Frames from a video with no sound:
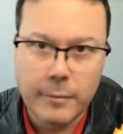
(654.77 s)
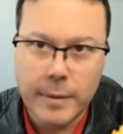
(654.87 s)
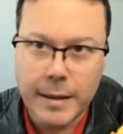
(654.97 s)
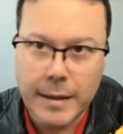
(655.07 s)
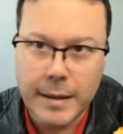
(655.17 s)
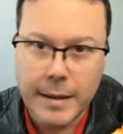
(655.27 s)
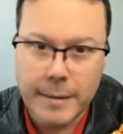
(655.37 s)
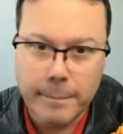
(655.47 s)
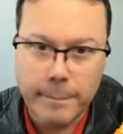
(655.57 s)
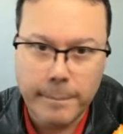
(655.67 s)
We
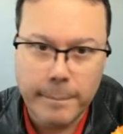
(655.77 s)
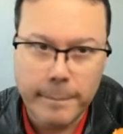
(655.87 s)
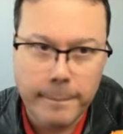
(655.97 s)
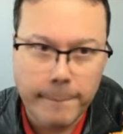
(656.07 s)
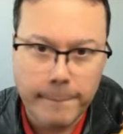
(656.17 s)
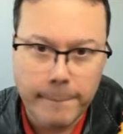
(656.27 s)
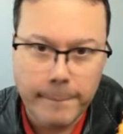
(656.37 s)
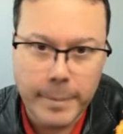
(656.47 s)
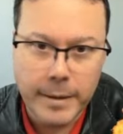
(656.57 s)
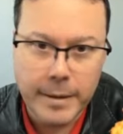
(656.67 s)
can
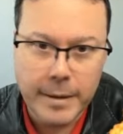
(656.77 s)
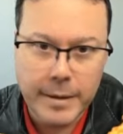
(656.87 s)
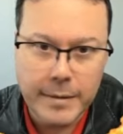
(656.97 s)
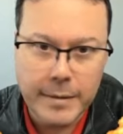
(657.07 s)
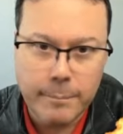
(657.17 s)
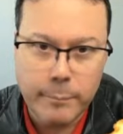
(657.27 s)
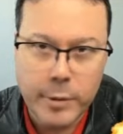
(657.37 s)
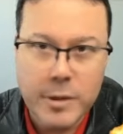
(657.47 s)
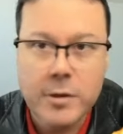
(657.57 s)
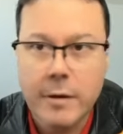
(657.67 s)
play the
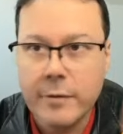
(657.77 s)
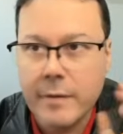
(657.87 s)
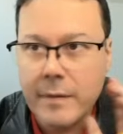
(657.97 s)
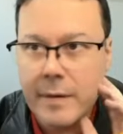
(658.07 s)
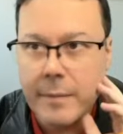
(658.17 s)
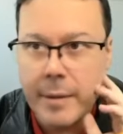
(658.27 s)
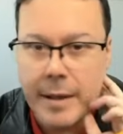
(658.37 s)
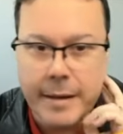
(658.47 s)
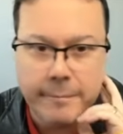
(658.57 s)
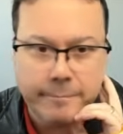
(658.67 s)
Preacher of the Schism
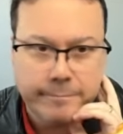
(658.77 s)
again.